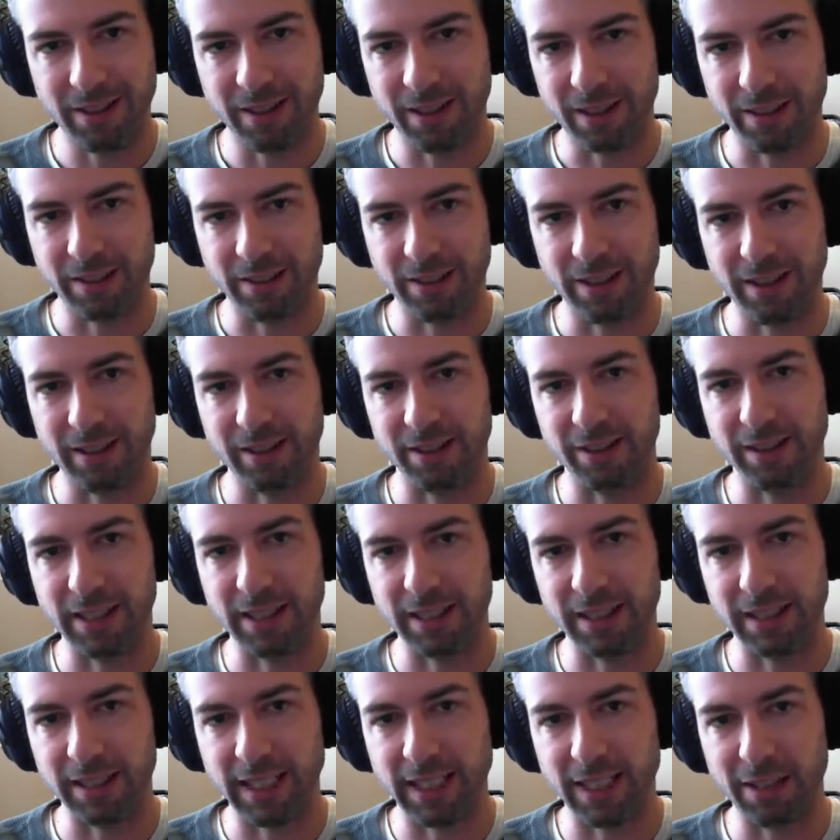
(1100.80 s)
a great
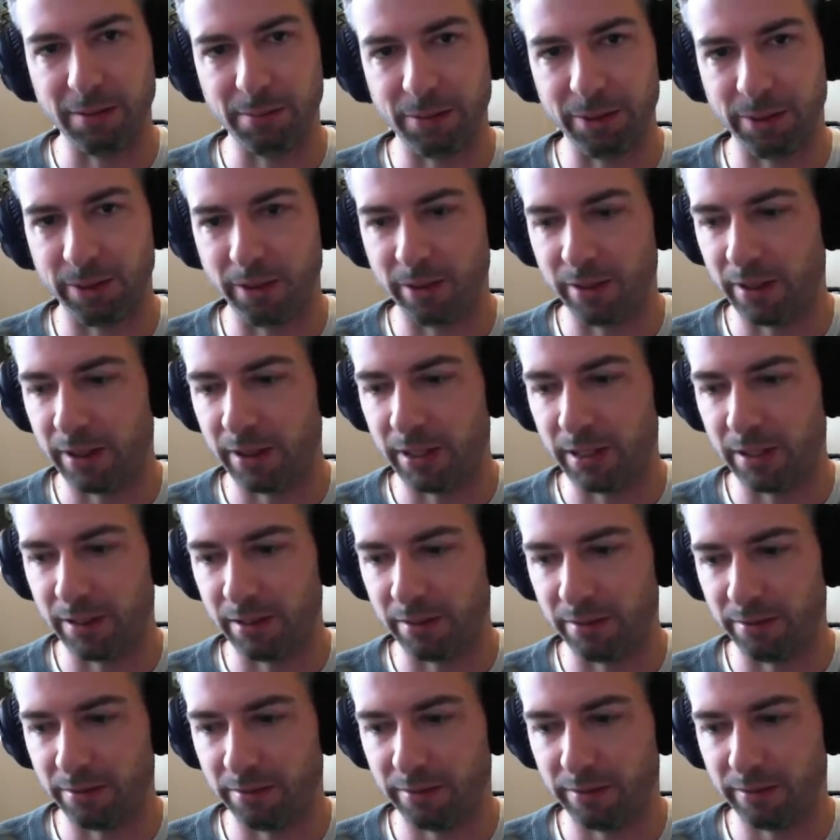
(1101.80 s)
example
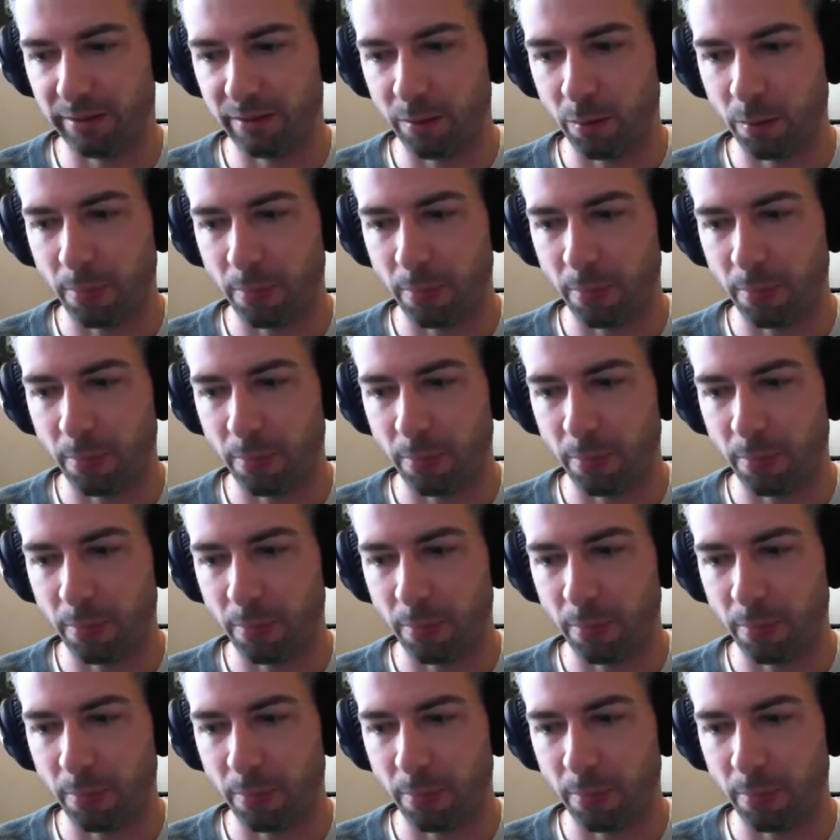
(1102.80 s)
of